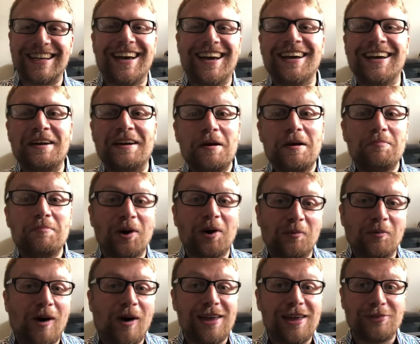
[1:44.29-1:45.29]
But
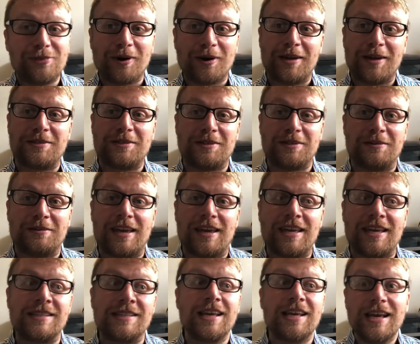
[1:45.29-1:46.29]
what I thought I'd do
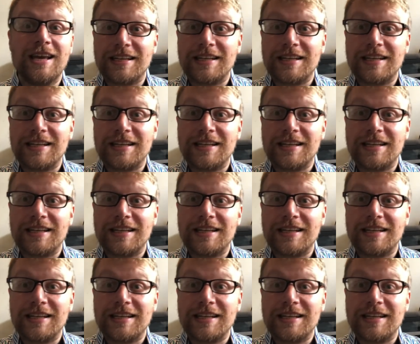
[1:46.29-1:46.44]
is,